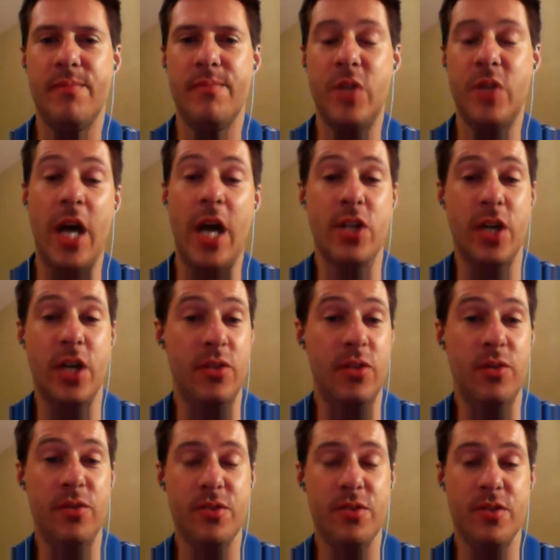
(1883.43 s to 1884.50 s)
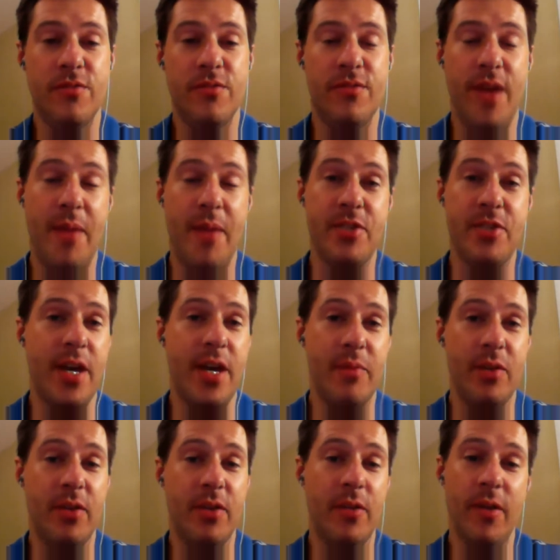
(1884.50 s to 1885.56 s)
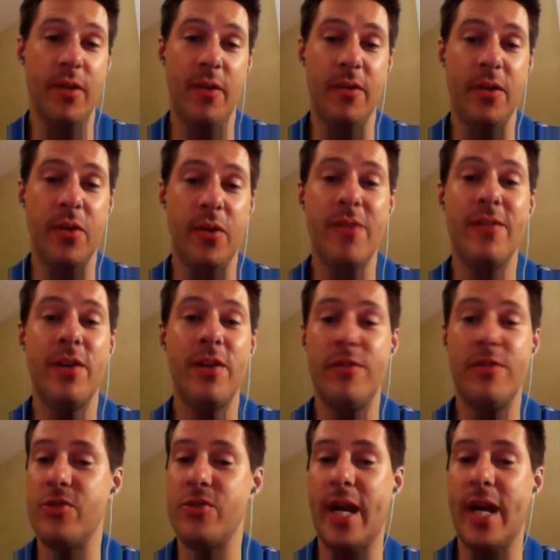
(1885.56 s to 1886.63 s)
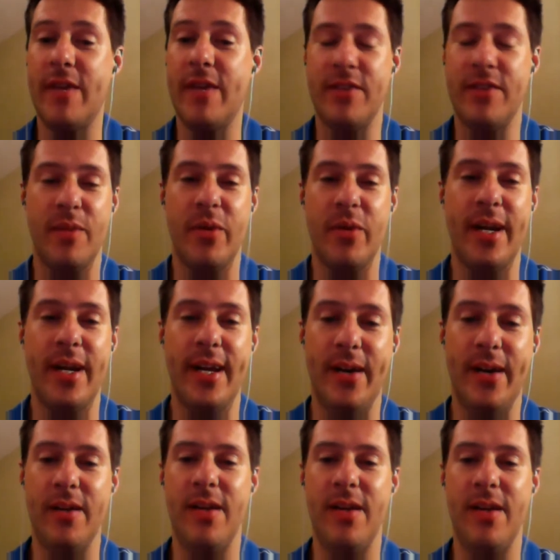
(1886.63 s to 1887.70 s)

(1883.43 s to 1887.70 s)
Josh Gunnels of MCM. Although don't even know if he's writing for them right now.